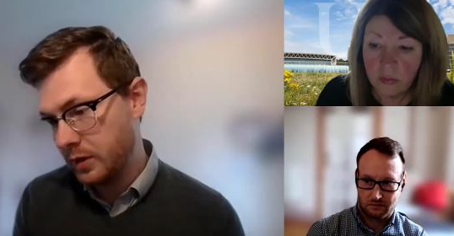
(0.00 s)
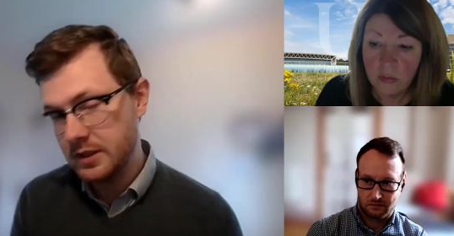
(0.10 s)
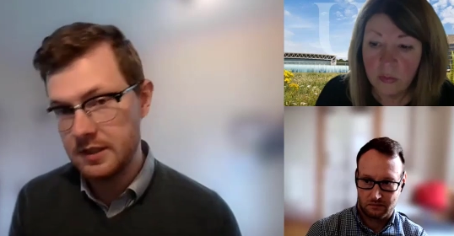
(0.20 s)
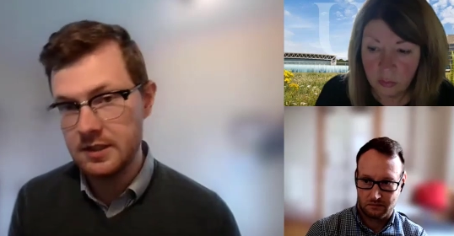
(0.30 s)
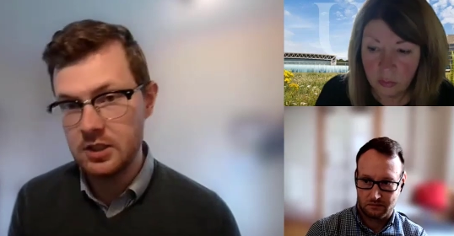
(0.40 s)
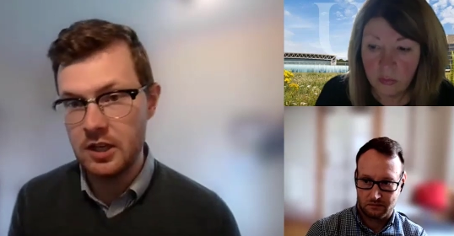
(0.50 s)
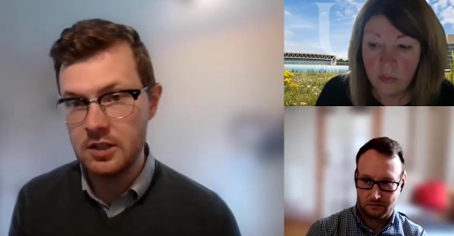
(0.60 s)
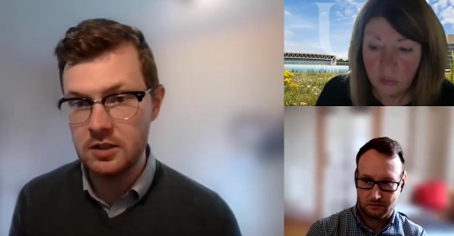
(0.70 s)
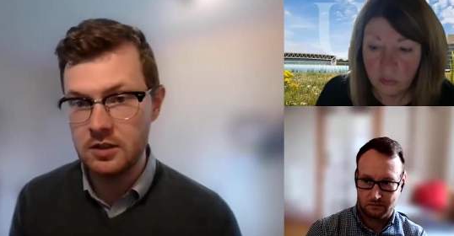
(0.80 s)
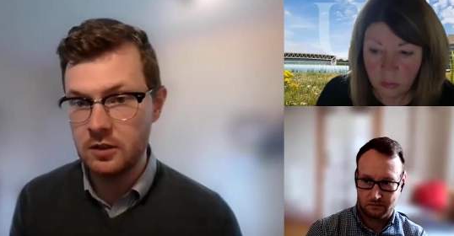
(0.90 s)
Speaker 1: open to
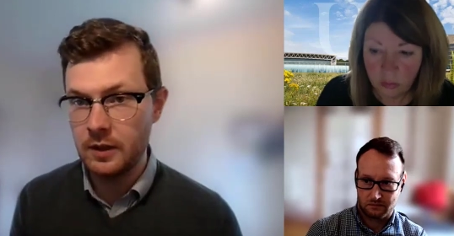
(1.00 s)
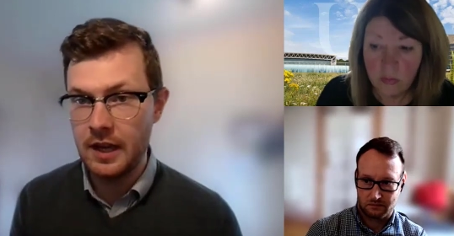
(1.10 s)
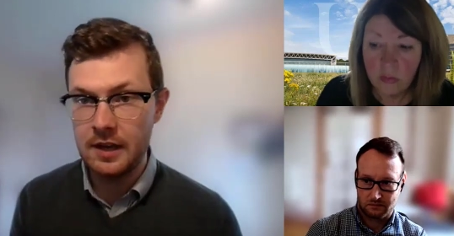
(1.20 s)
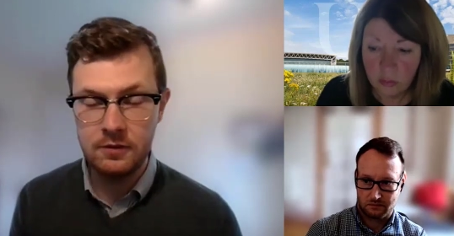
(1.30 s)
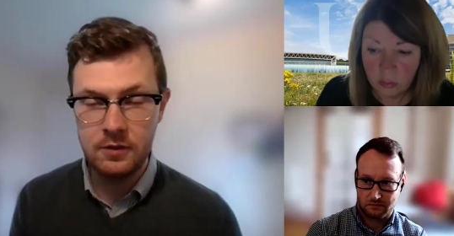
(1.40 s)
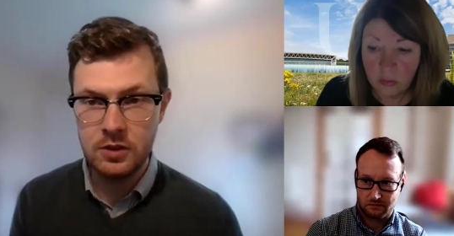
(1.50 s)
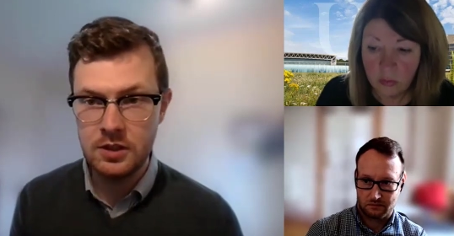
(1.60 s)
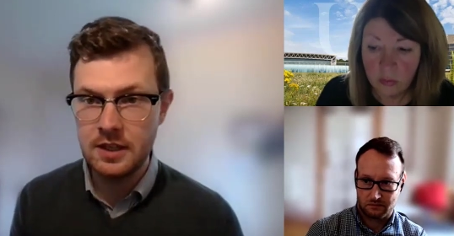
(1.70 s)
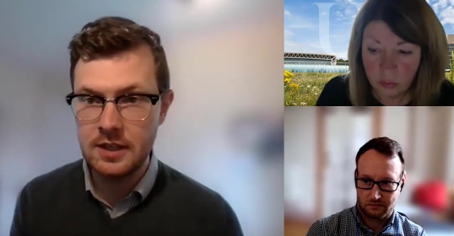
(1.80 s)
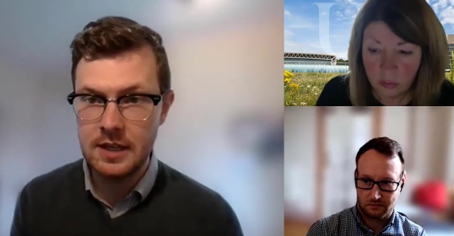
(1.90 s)
suggestions so again if you
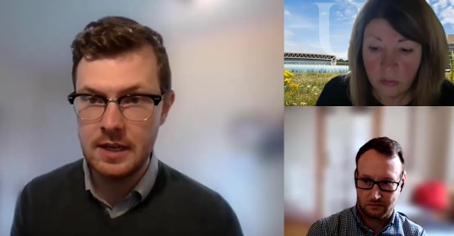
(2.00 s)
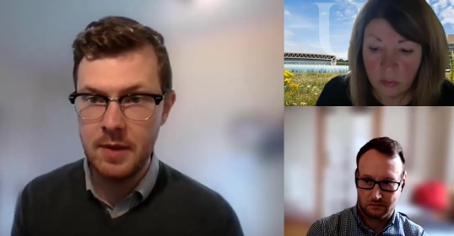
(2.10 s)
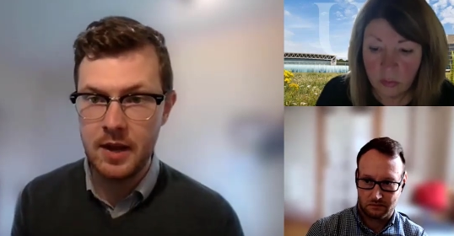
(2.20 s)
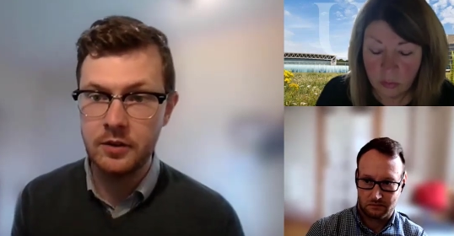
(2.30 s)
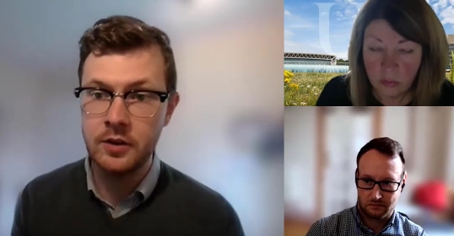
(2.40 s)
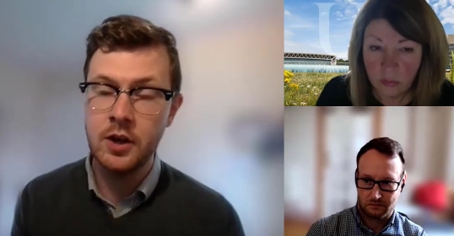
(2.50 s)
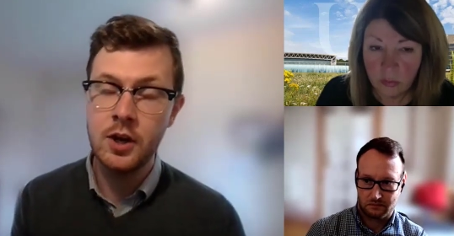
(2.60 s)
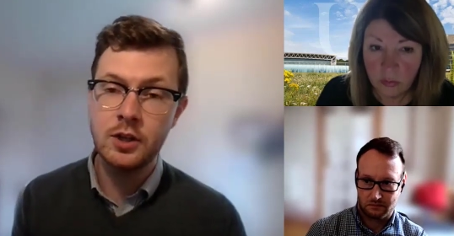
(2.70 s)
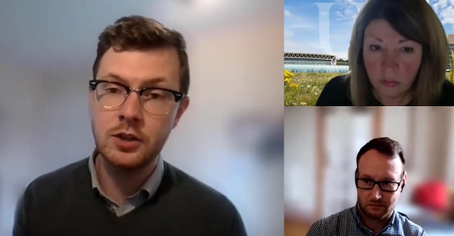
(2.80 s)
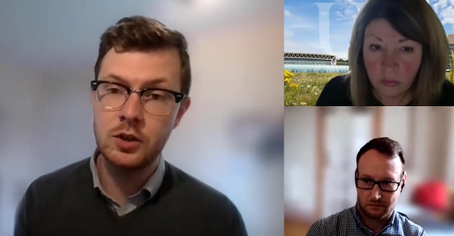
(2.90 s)
just send an email
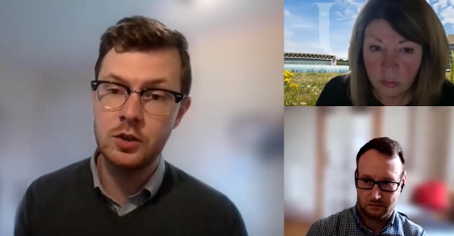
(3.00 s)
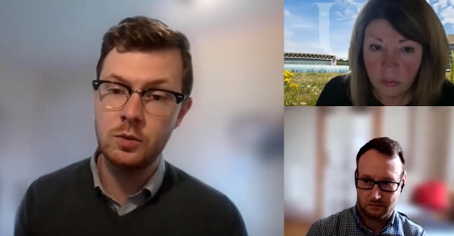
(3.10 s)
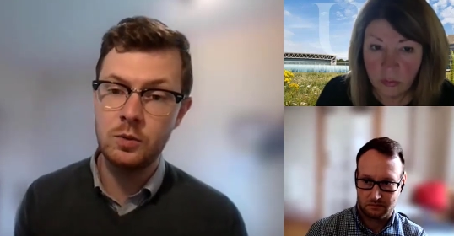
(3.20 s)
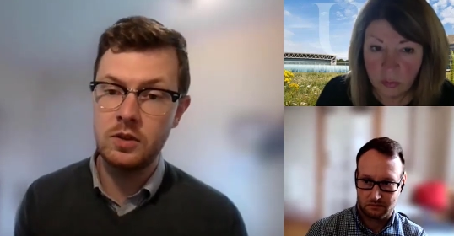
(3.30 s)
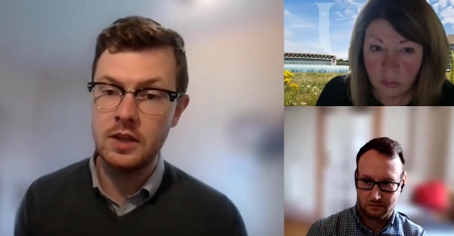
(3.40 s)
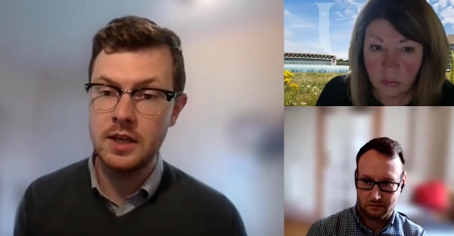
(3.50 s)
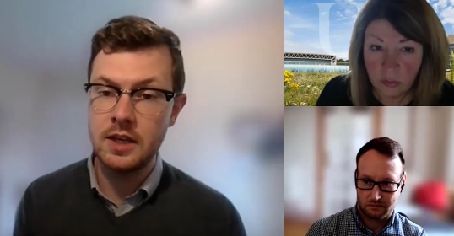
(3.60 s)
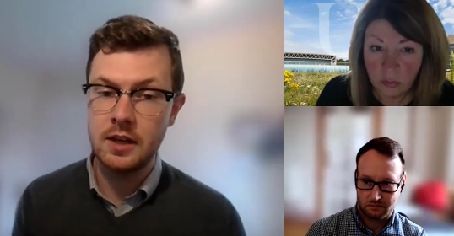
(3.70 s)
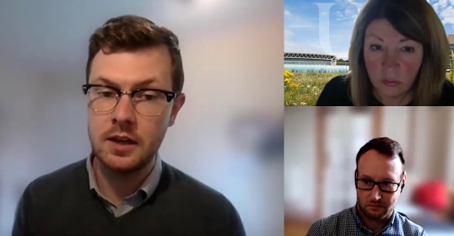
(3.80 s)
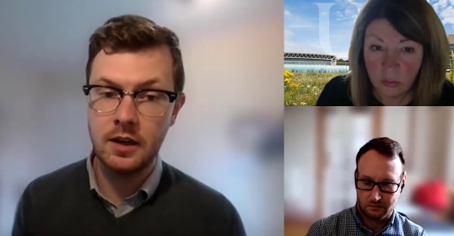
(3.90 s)
to
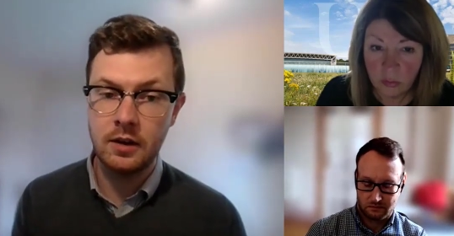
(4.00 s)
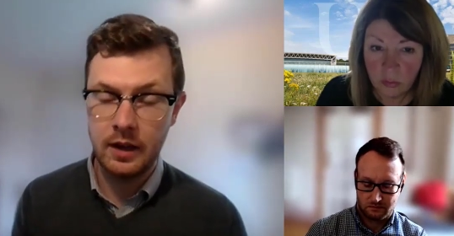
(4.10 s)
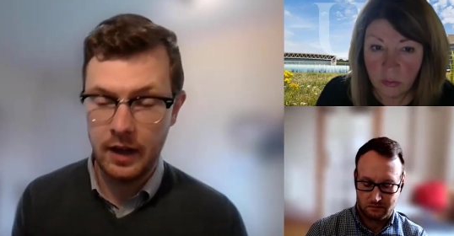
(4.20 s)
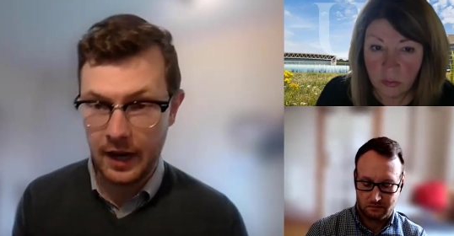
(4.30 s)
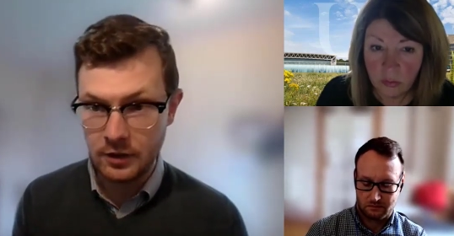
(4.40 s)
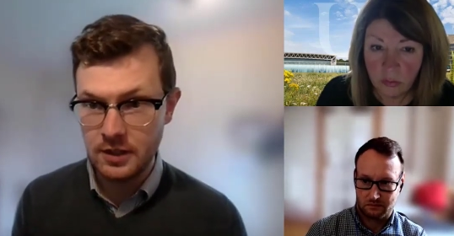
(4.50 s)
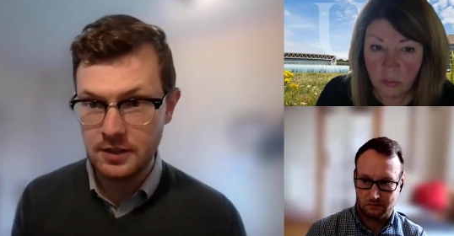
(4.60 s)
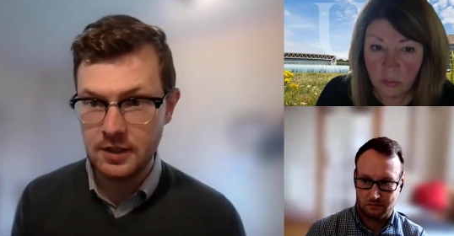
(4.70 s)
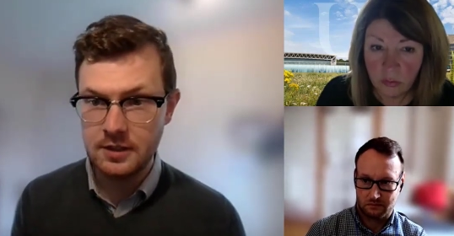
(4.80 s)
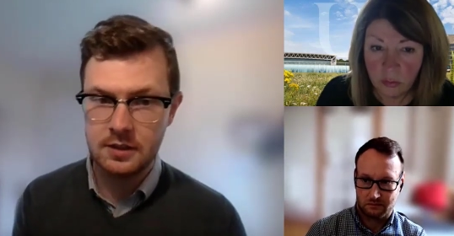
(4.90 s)
the
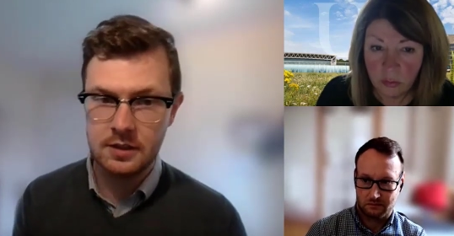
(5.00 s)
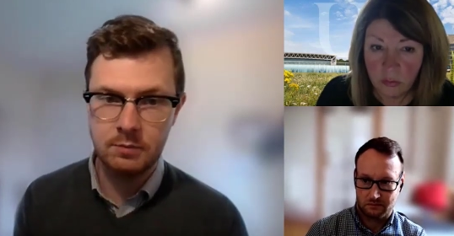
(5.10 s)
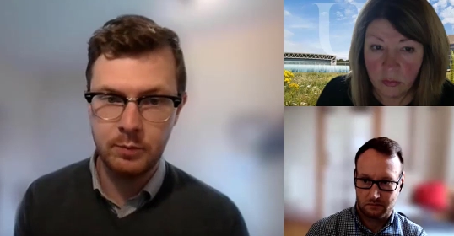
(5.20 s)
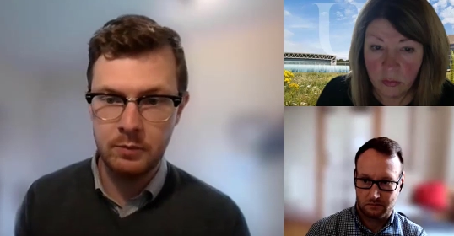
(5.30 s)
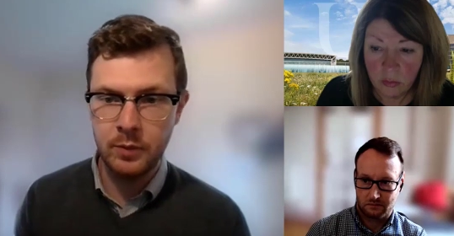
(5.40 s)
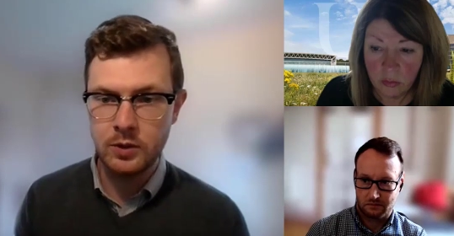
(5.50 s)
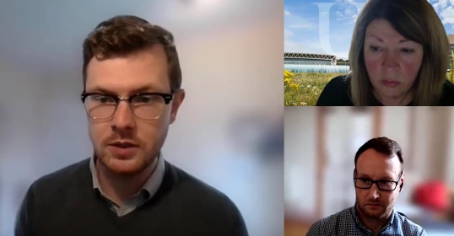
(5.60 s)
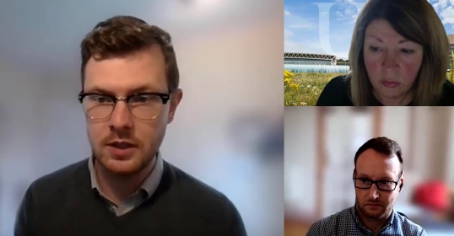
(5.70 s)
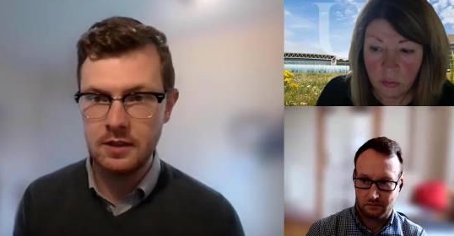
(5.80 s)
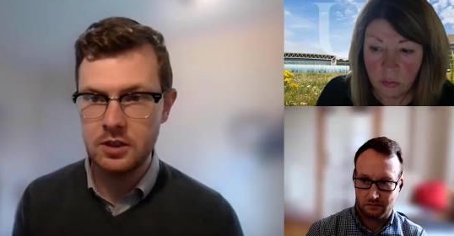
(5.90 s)
address that's been
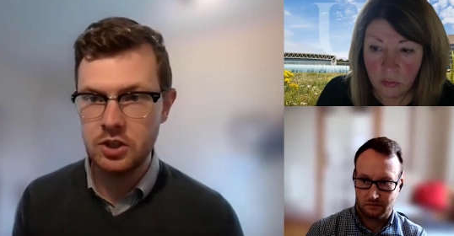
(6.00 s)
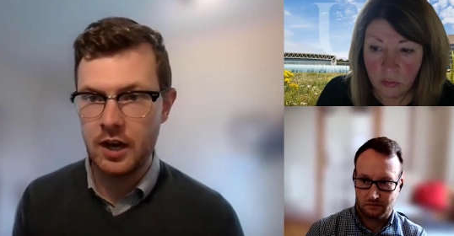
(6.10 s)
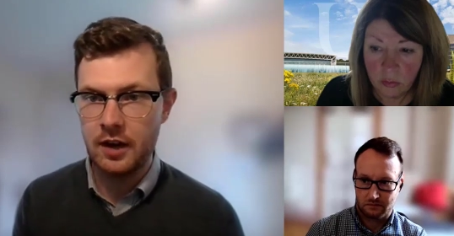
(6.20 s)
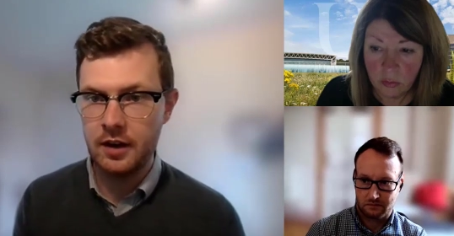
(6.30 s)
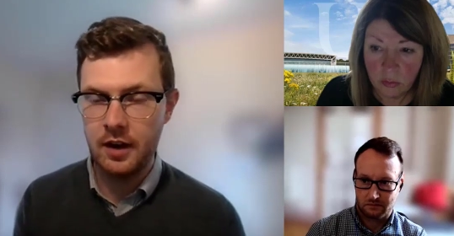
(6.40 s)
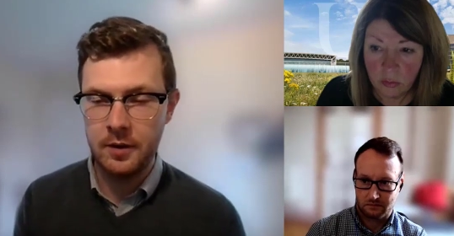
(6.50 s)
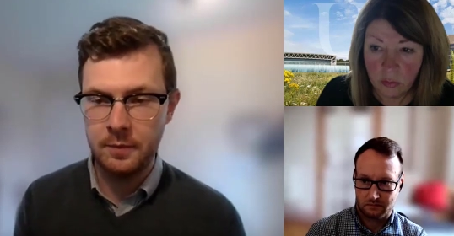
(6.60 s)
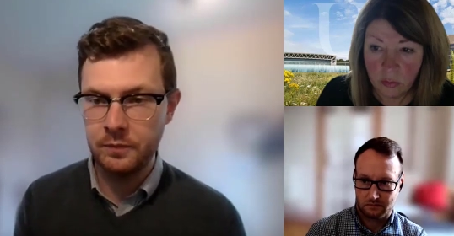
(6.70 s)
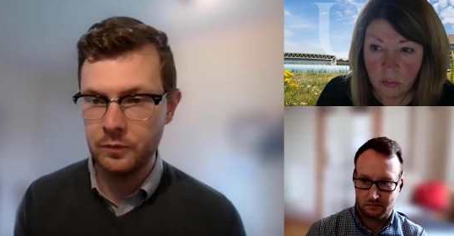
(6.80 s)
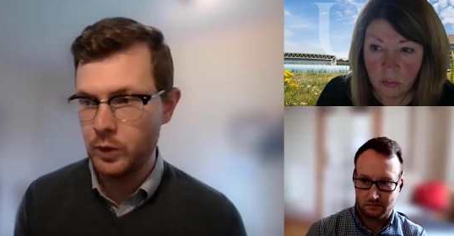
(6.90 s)
posted in the chat,
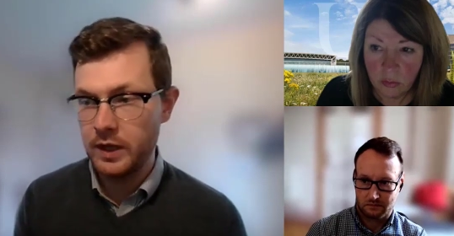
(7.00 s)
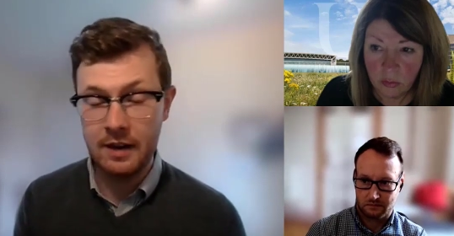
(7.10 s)
um,